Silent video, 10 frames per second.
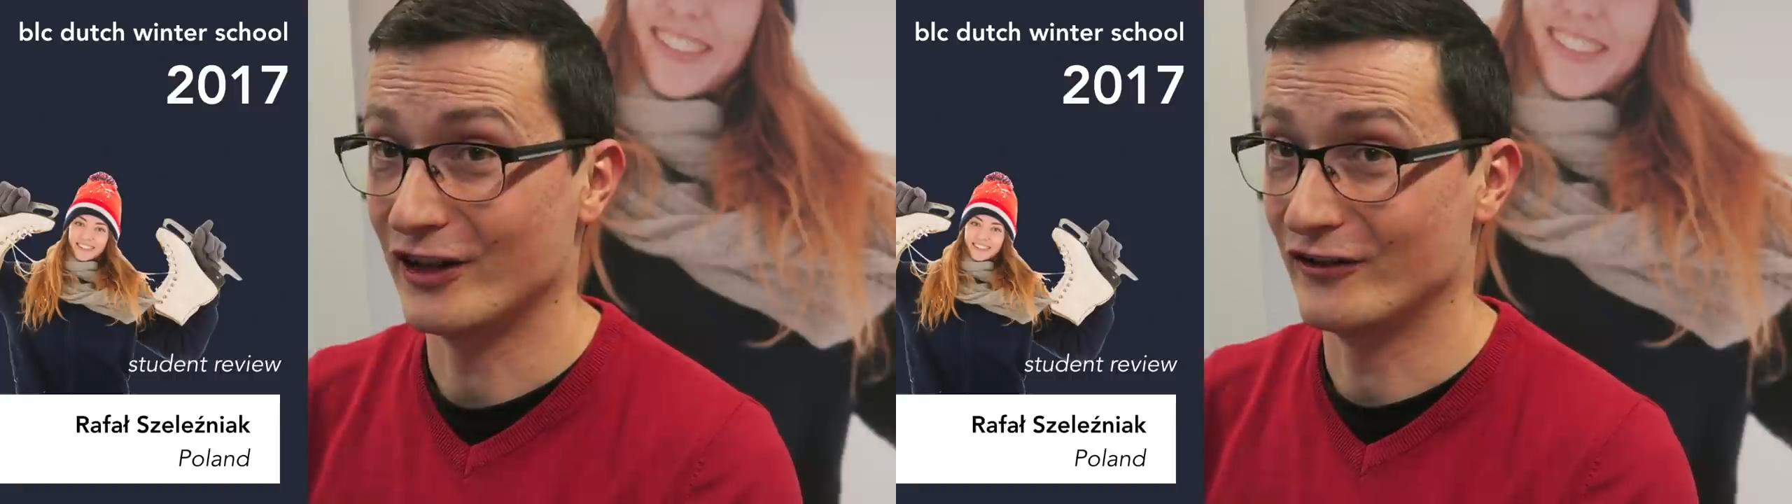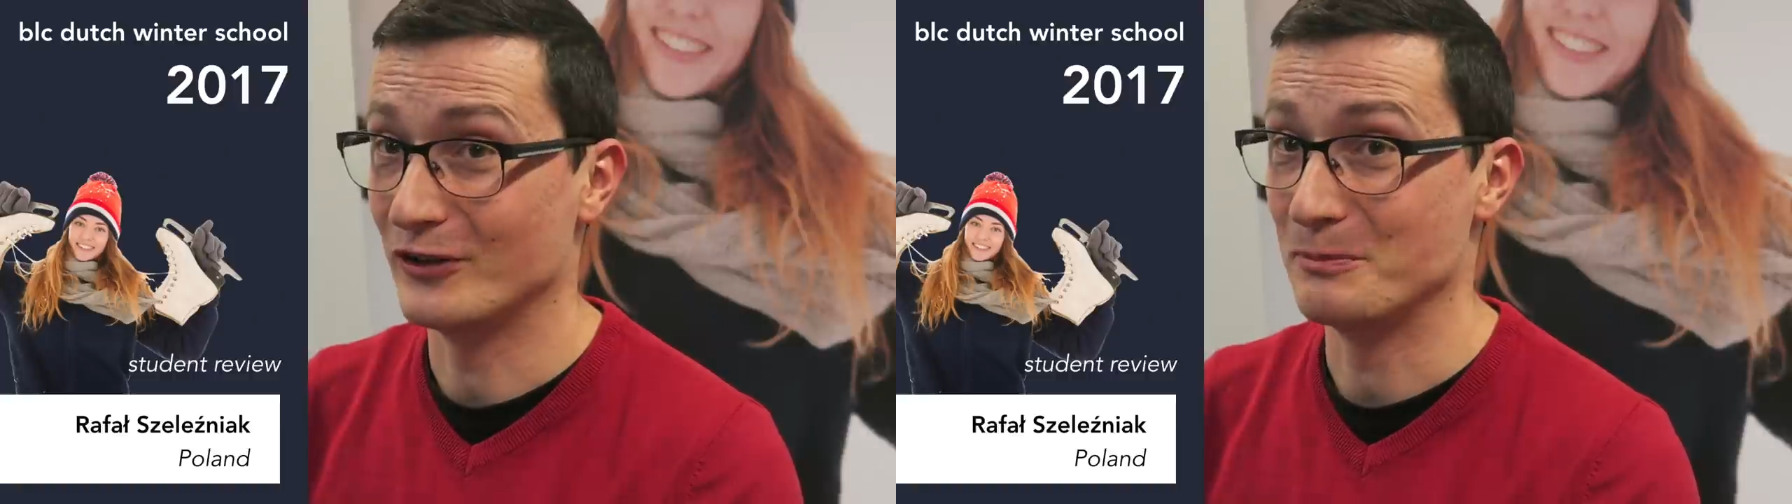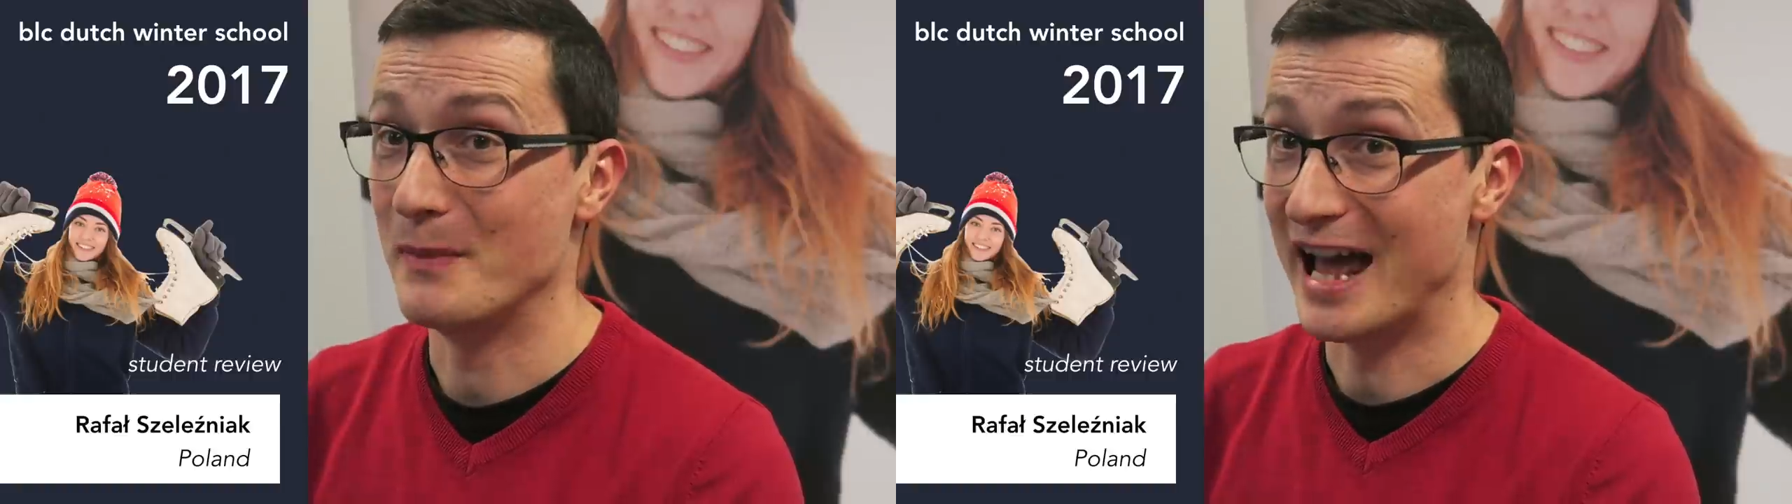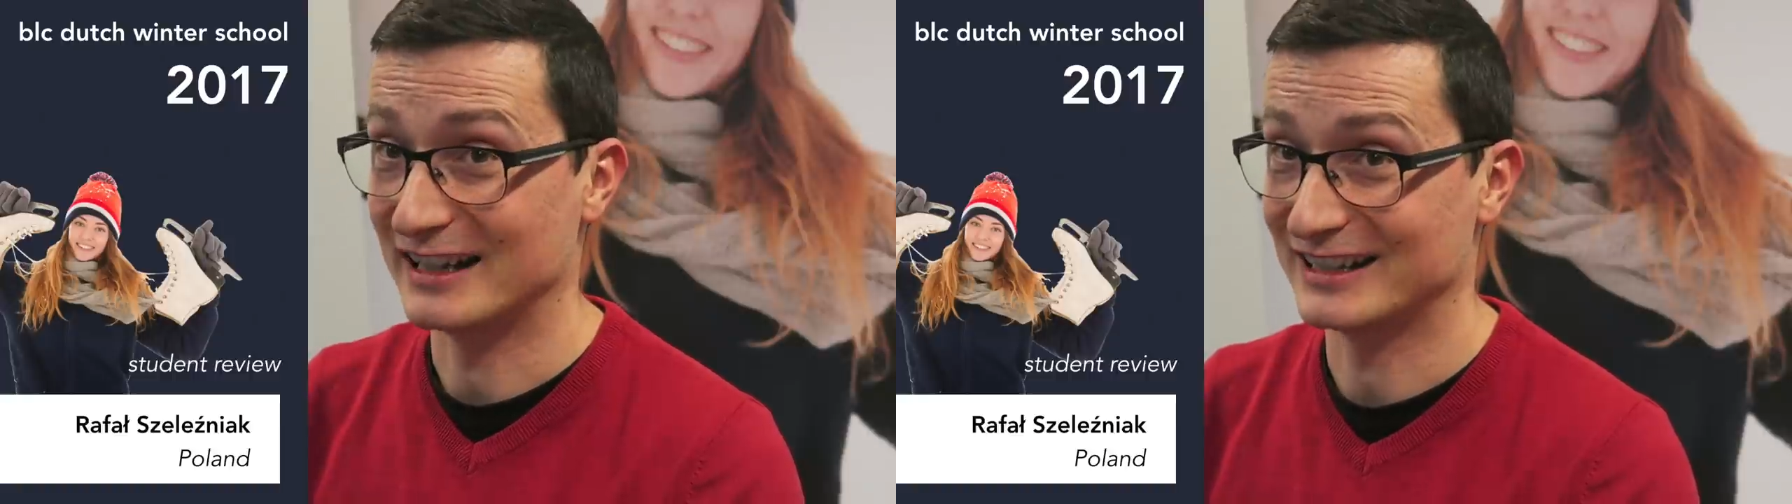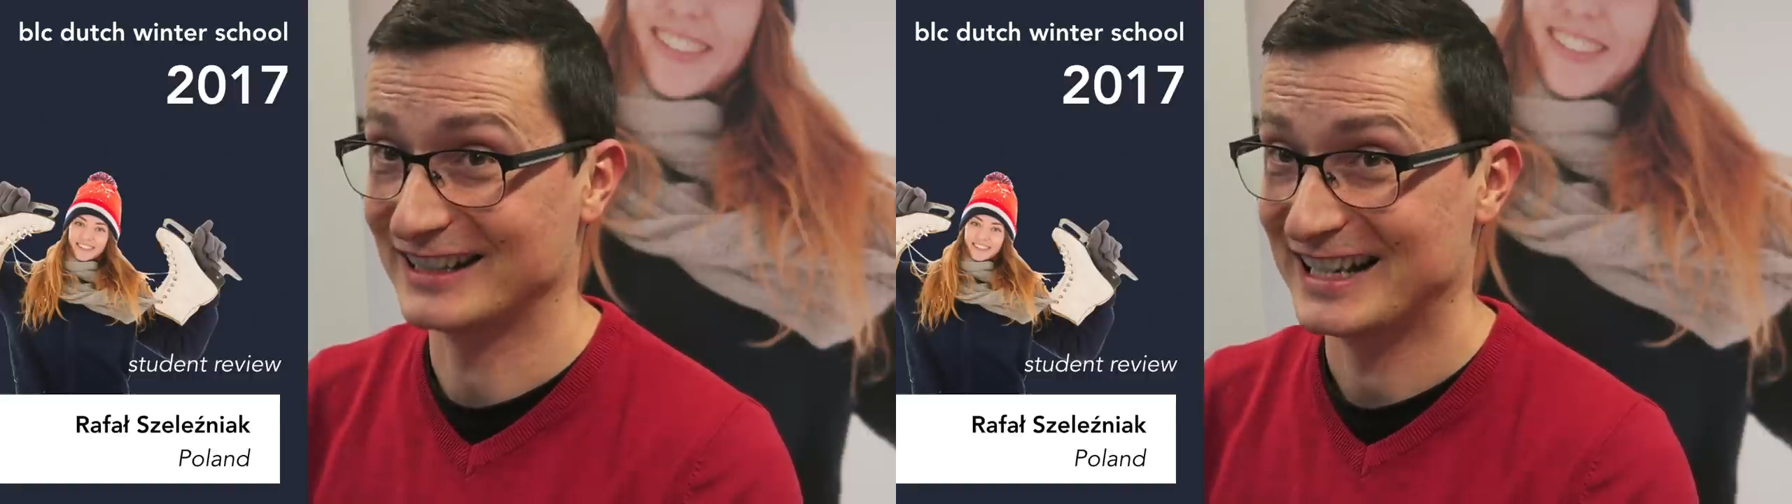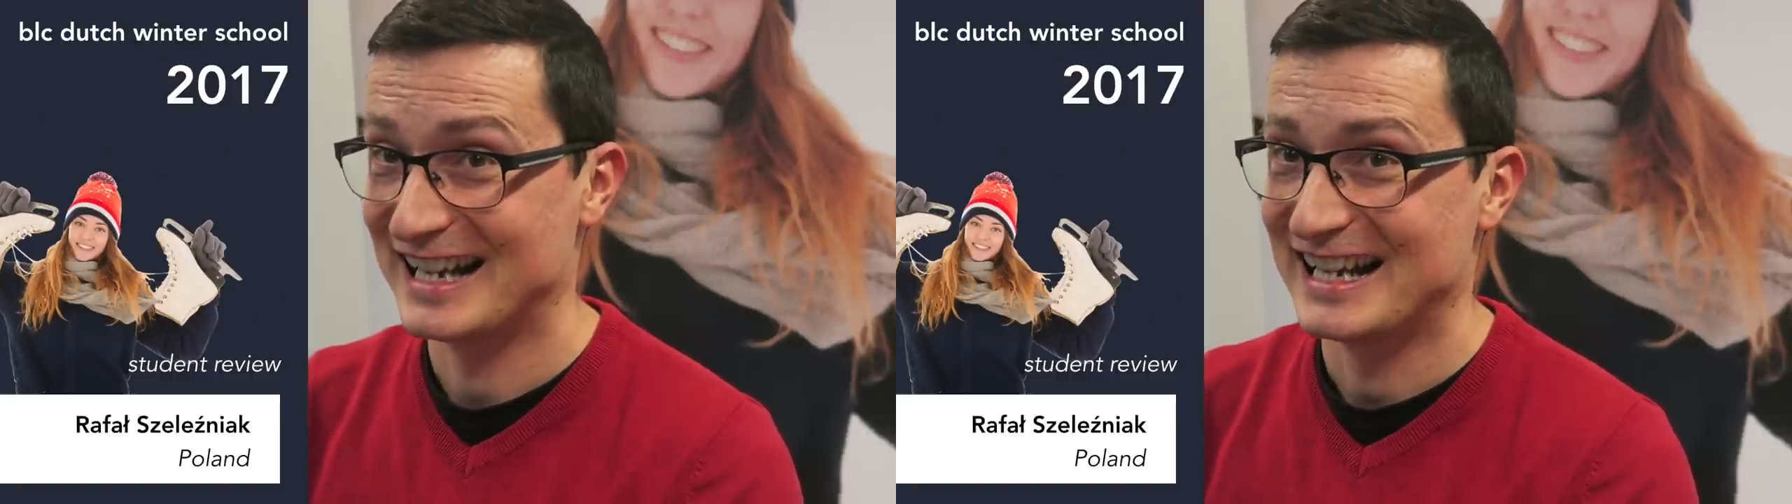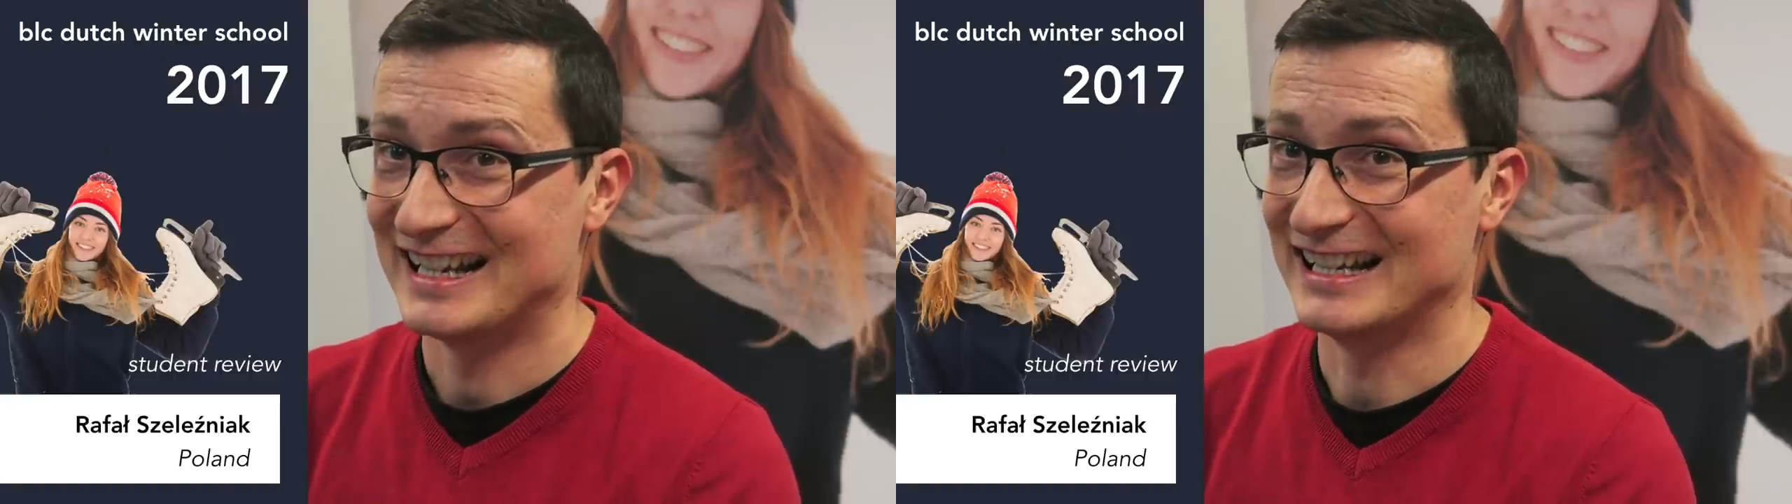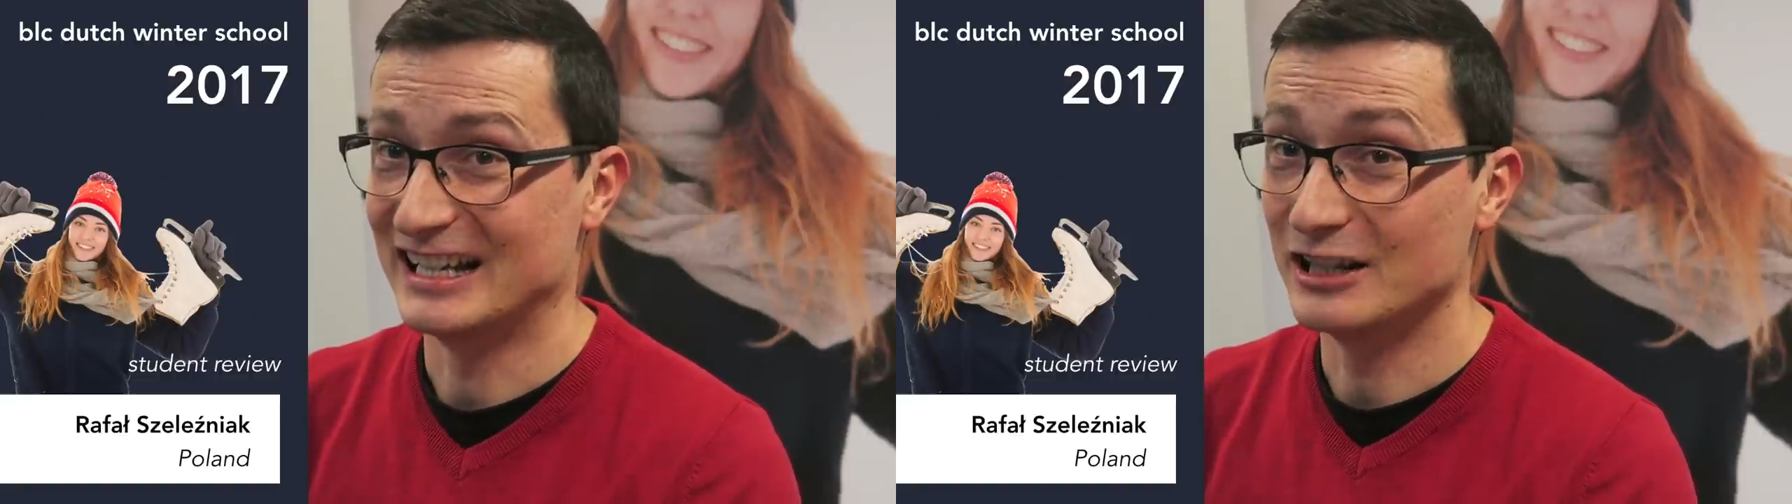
ever met uh,